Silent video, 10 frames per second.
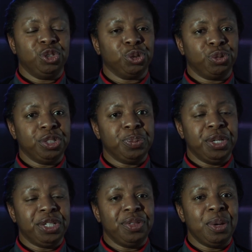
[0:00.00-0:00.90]
george floyd's
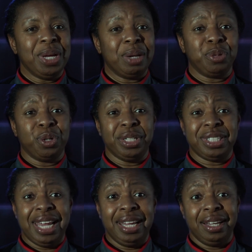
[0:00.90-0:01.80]
murder and then we had breonna
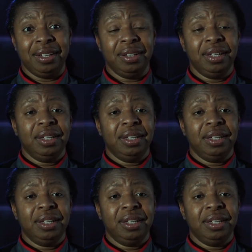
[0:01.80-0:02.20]
taylor